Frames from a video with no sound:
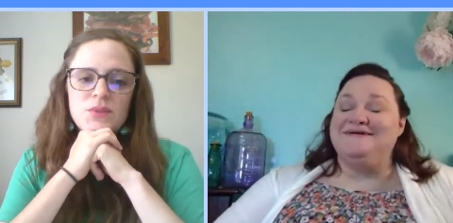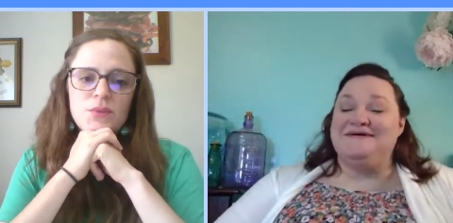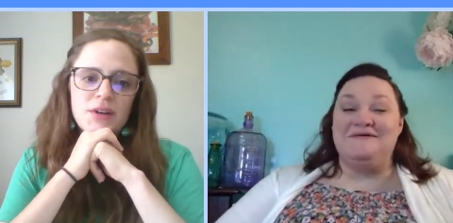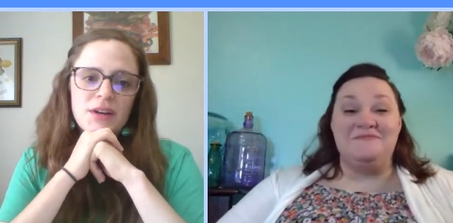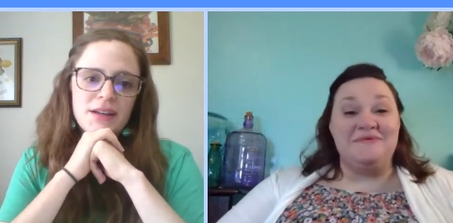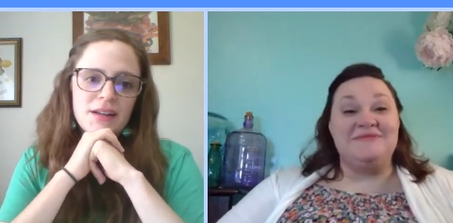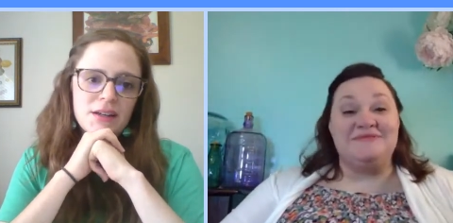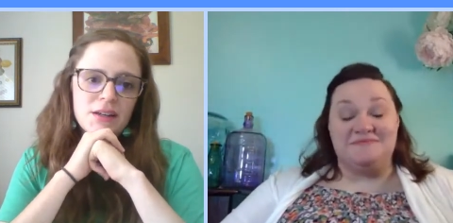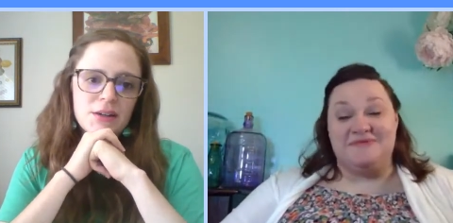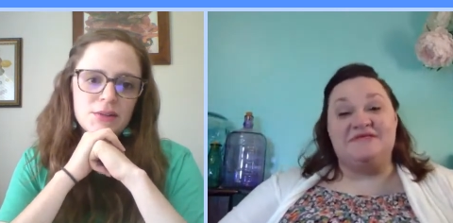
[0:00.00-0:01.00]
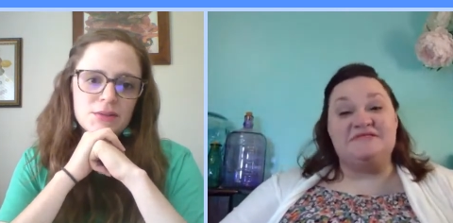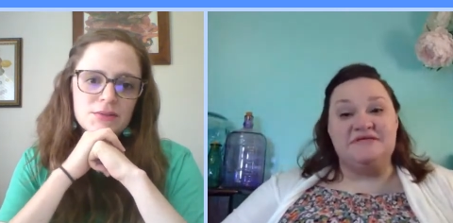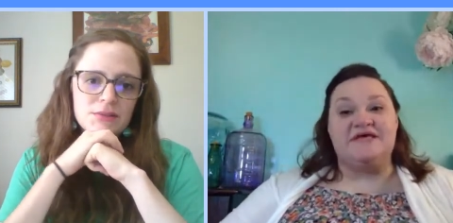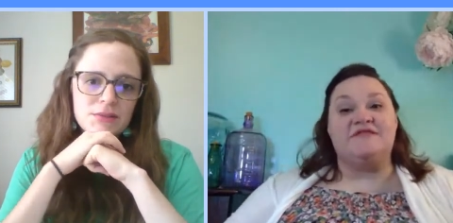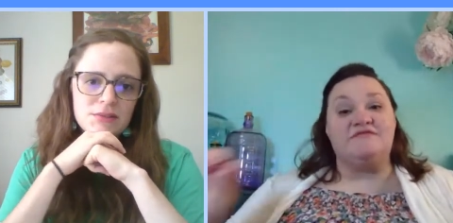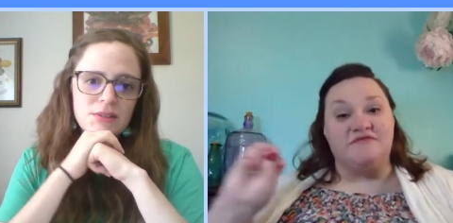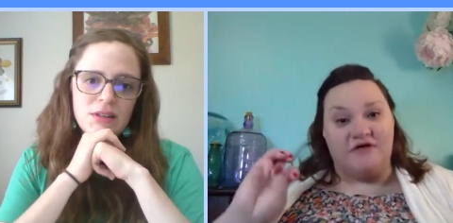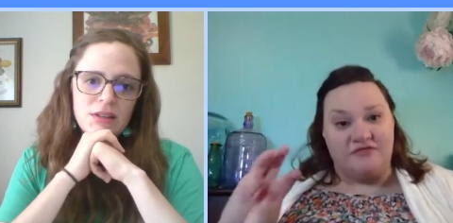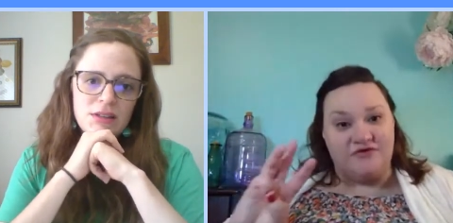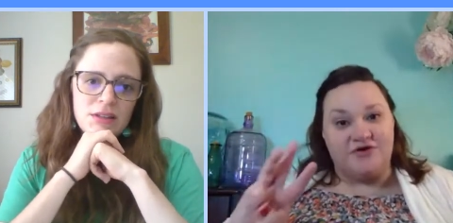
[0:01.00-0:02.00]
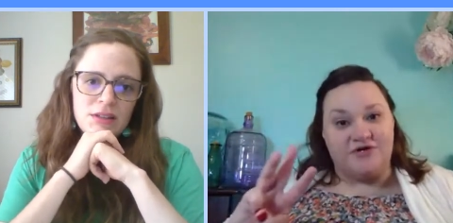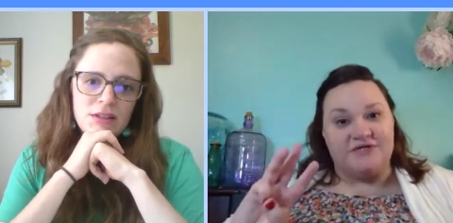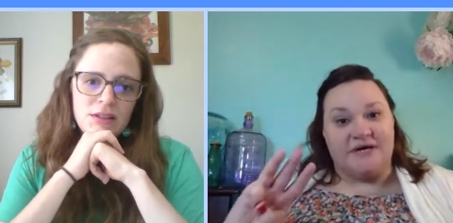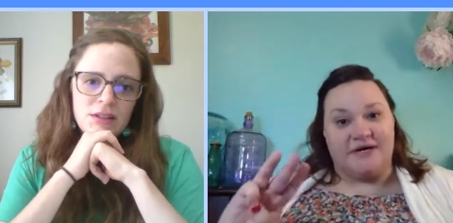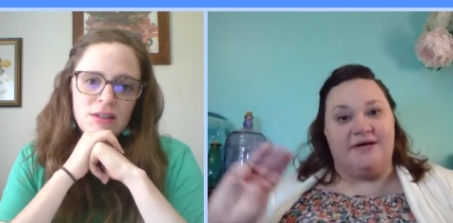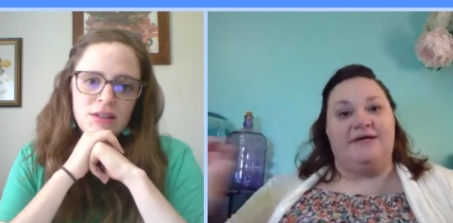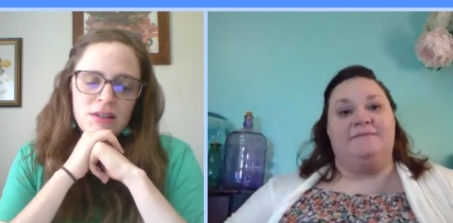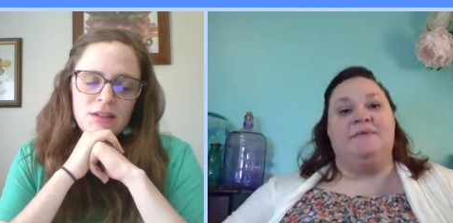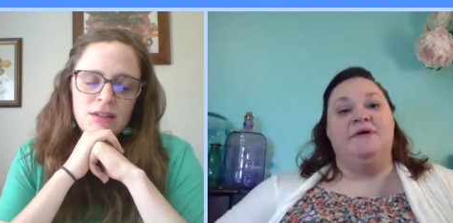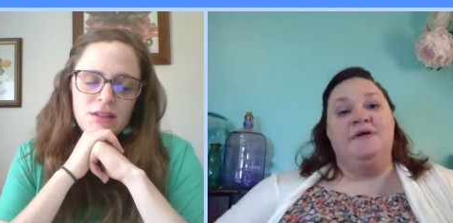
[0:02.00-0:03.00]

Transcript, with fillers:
Speaker 1: Right. I know. this is like the third time.